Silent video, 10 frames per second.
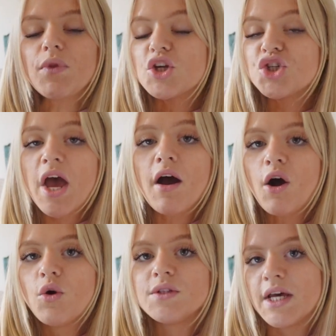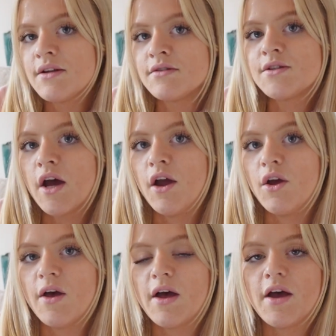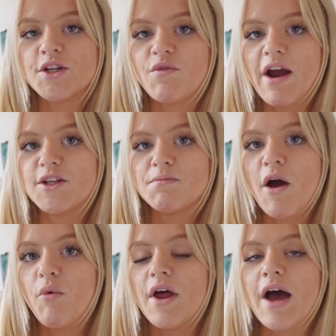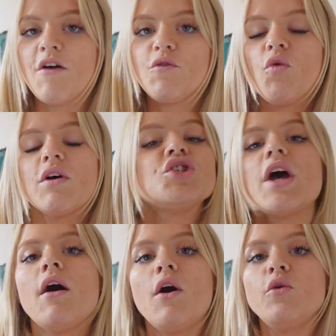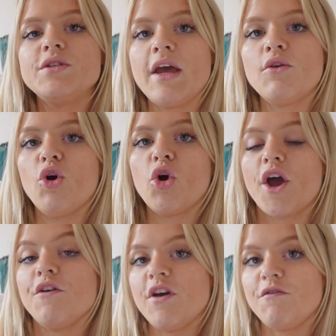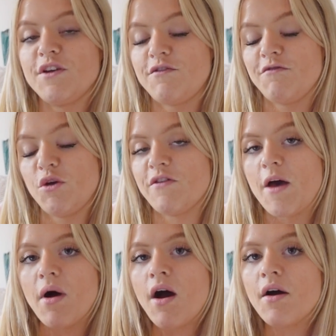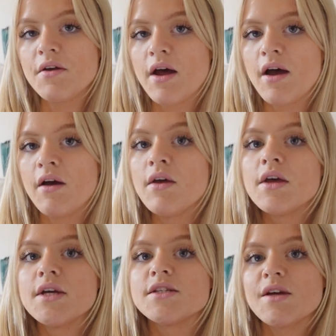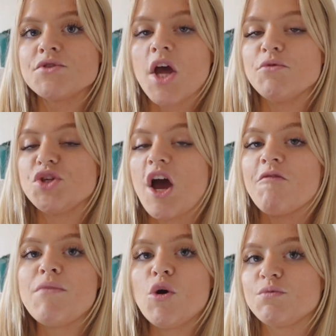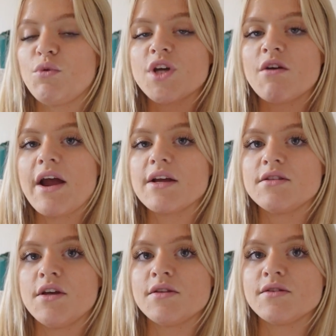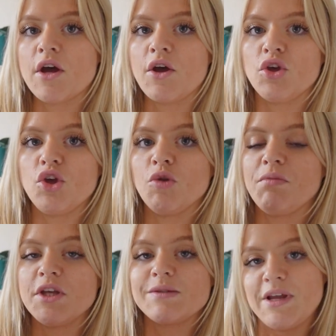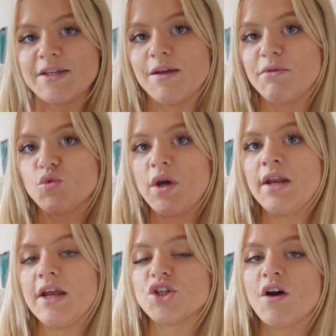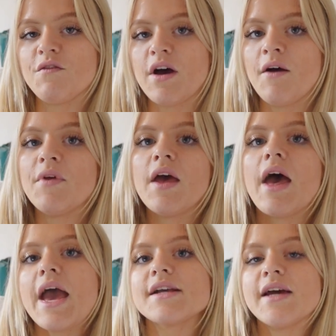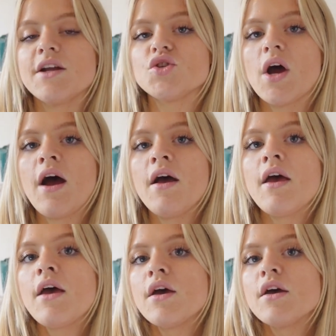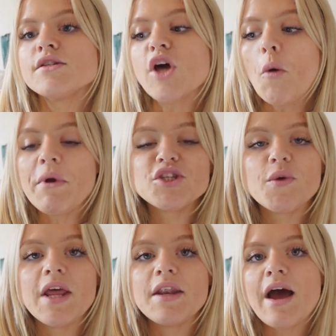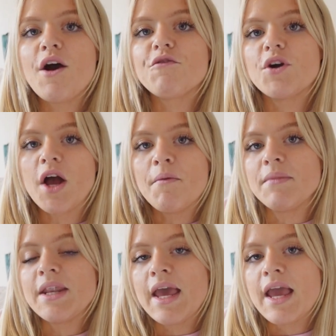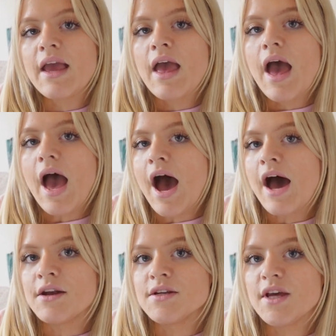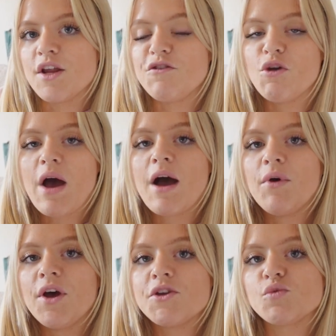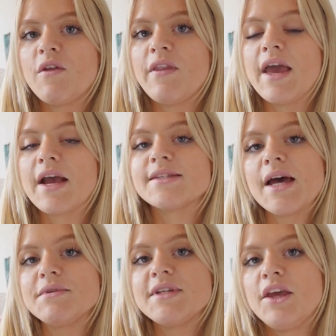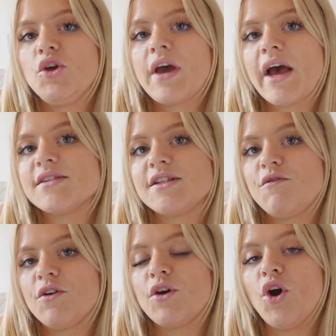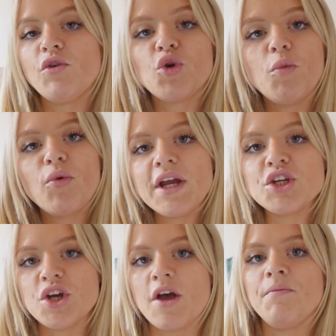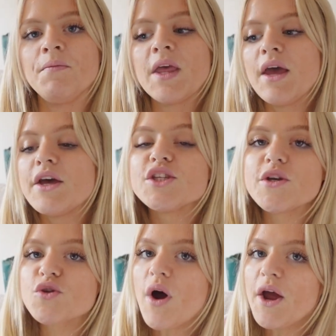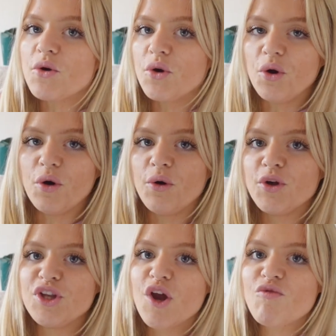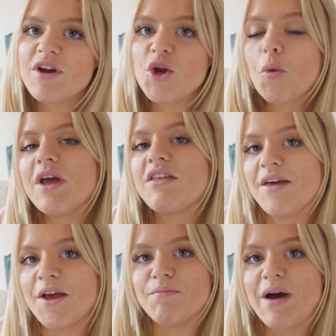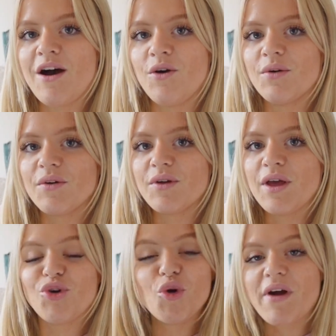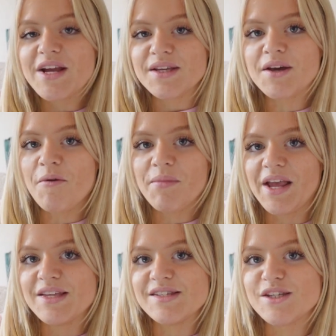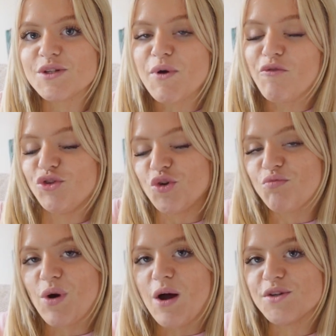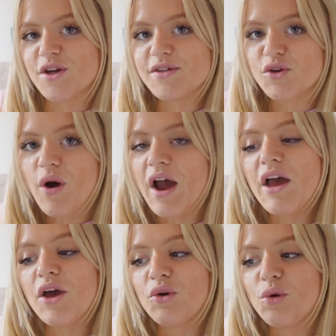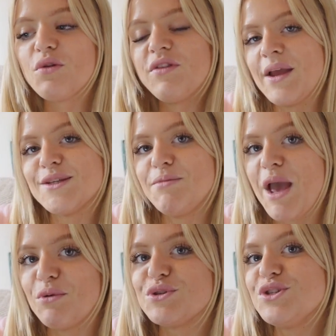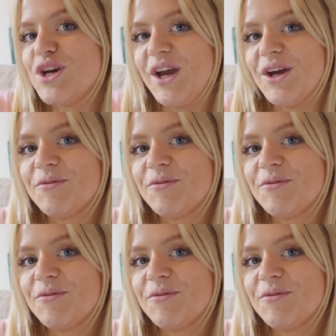Shareholding, so a director might want to have all the shareholding or go 50-50 with their partner. Sometimes you have multiple directors, so you'd be splitting it between each other, etc. So I'll be doing it now for a company, and in a few hours when they accept it, you get a certificate of incorporation. So it's quite cool. You don't really normally think about incorporating companies until it's part of your job role, so it's quite a cool thing to be able to do.